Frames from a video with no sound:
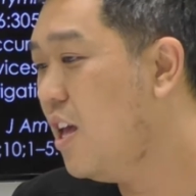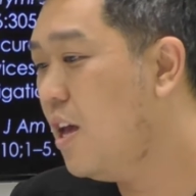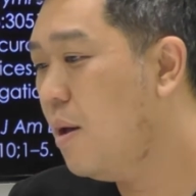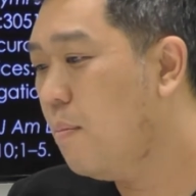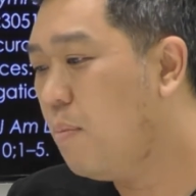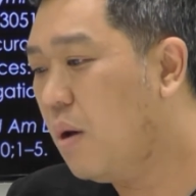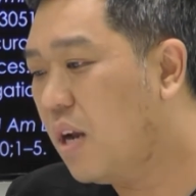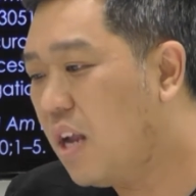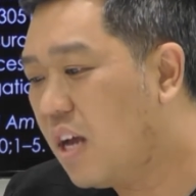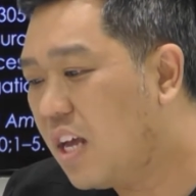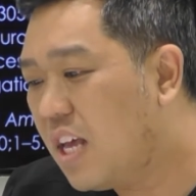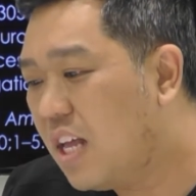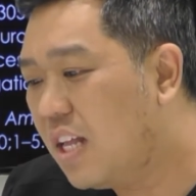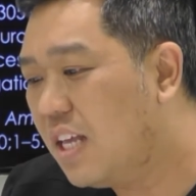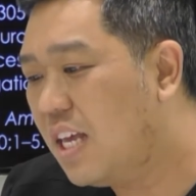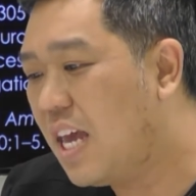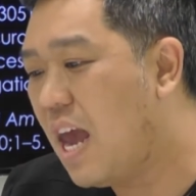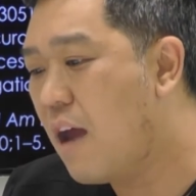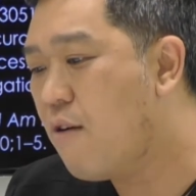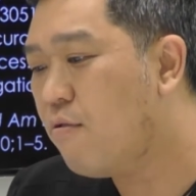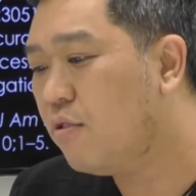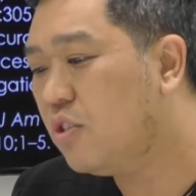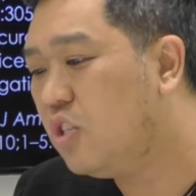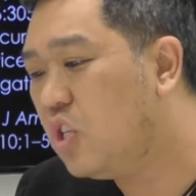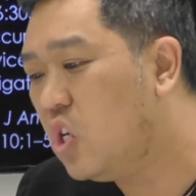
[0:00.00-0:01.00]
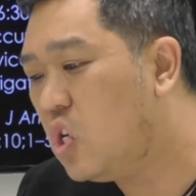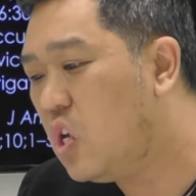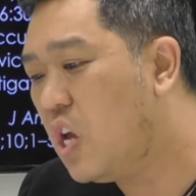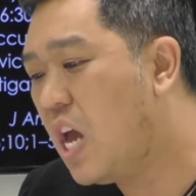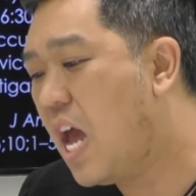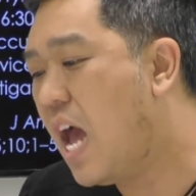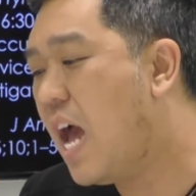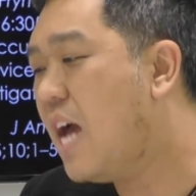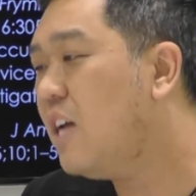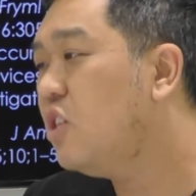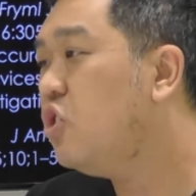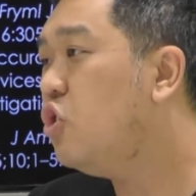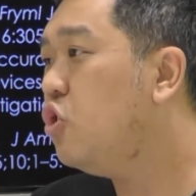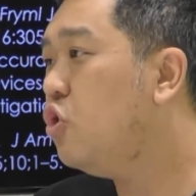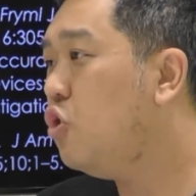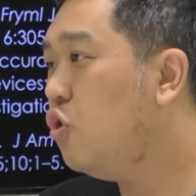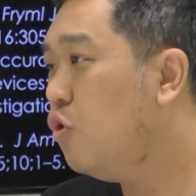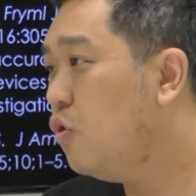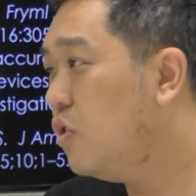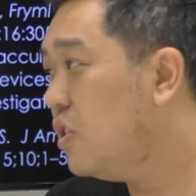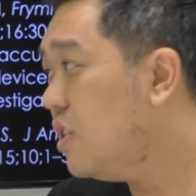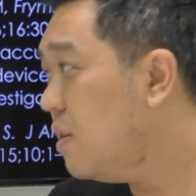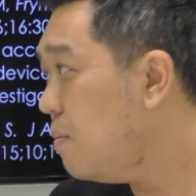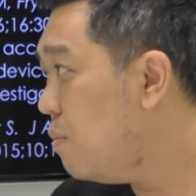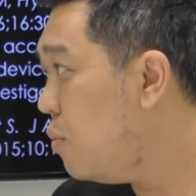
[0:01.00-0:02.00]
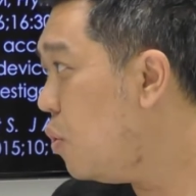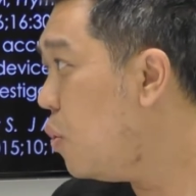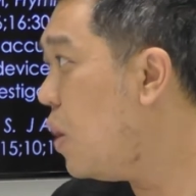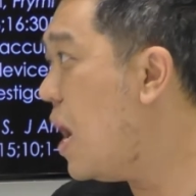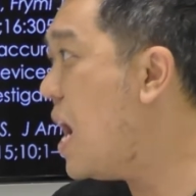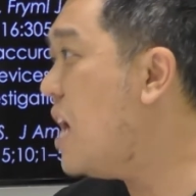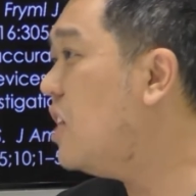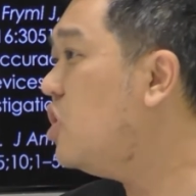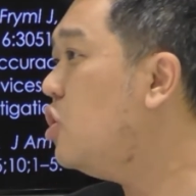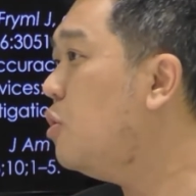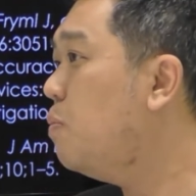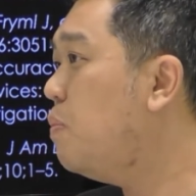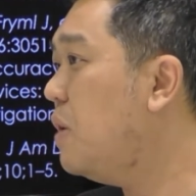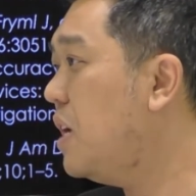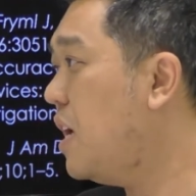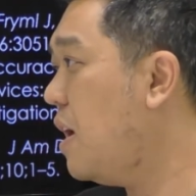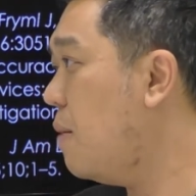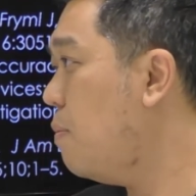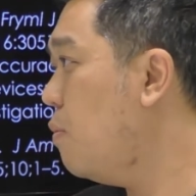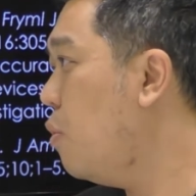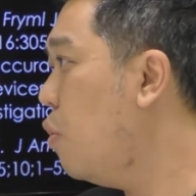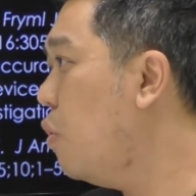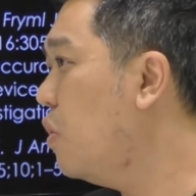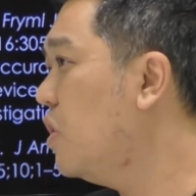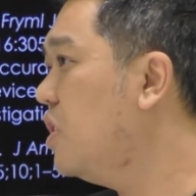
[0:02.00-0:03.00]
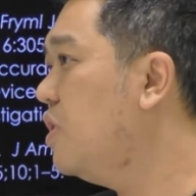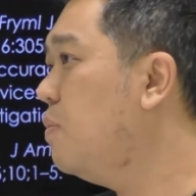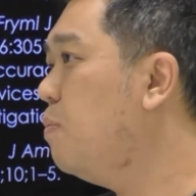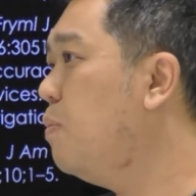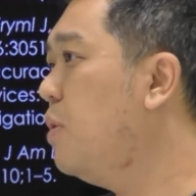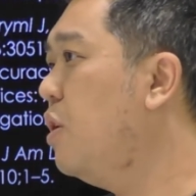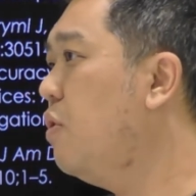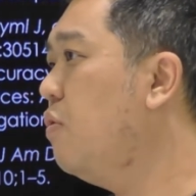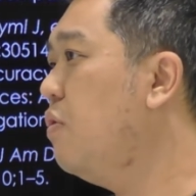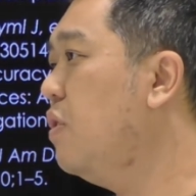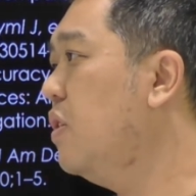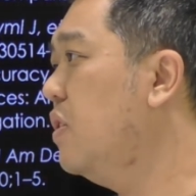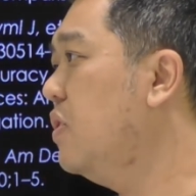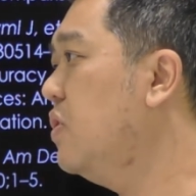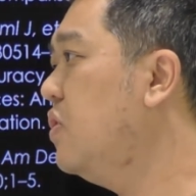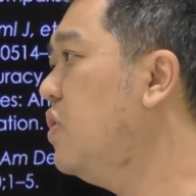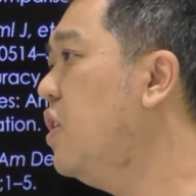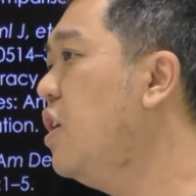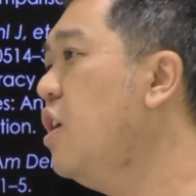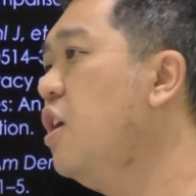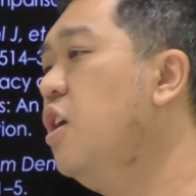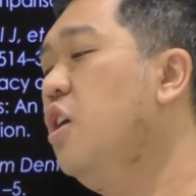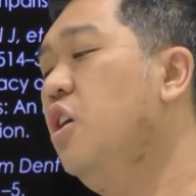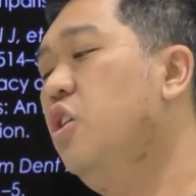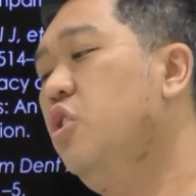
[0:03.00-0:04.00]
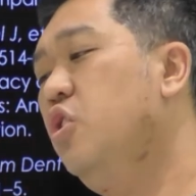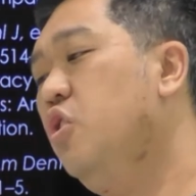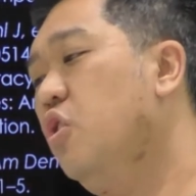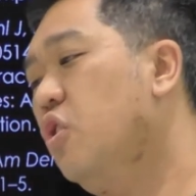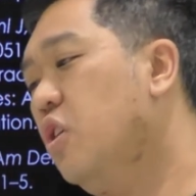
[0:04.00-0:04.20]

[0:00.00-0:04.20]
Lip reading: But I can guarantee you, as you use it more, as you pick up more experience, you're